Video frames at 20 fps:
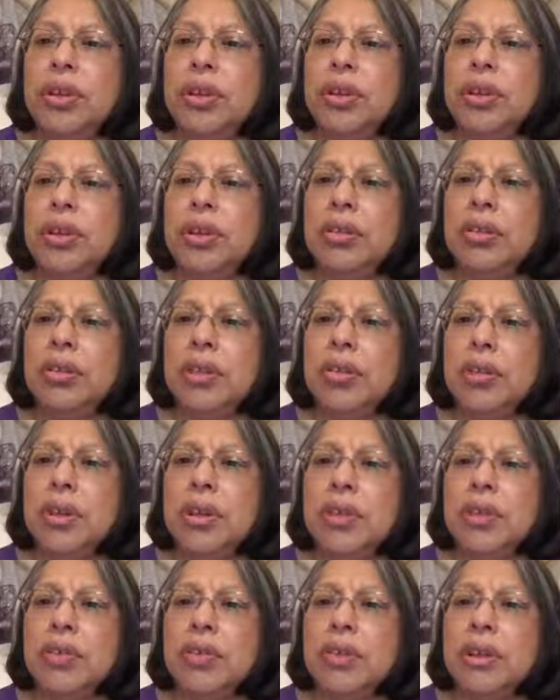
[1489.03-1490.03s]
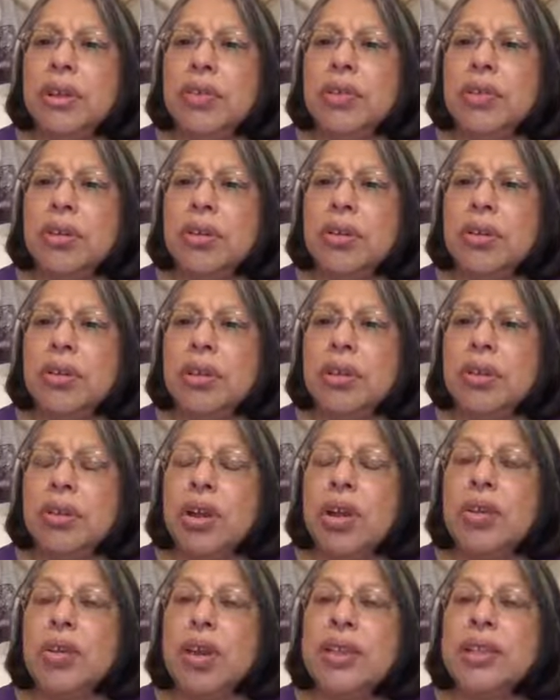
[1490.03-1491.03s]
It requires creative workaround.
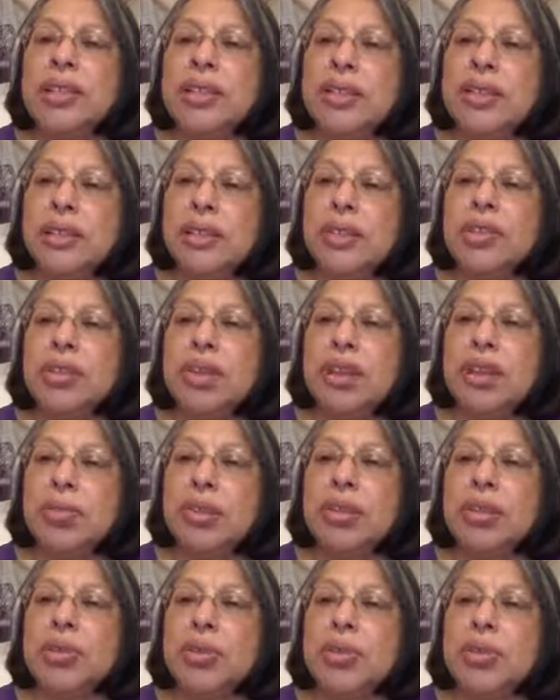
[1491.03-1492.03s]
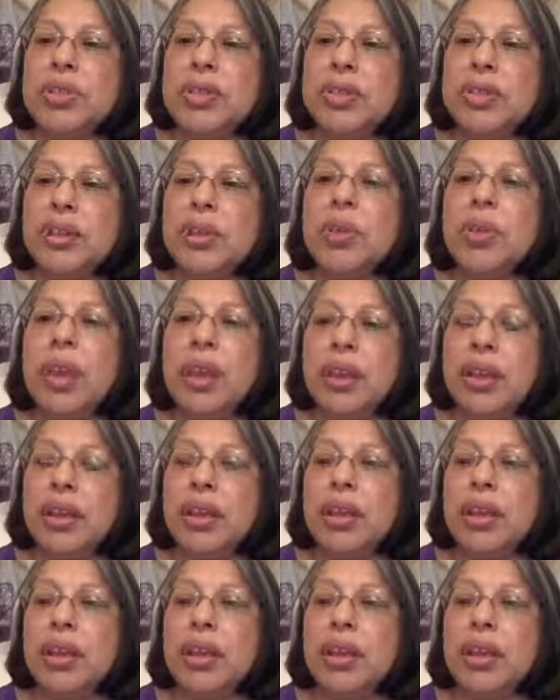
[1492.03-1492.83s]
Oh, I see. You're talking about the music. Okay.